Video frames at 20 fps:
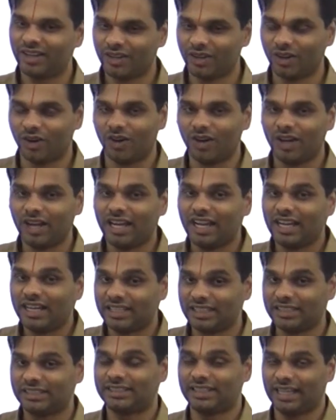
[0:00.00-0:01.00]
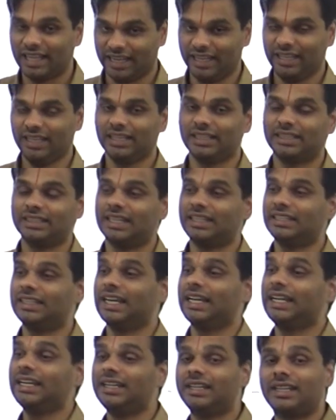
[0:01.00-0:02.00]
No, it is saying that
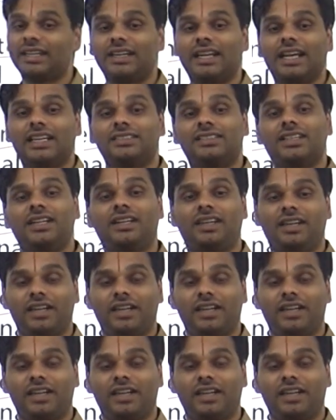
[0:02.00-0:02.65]
the international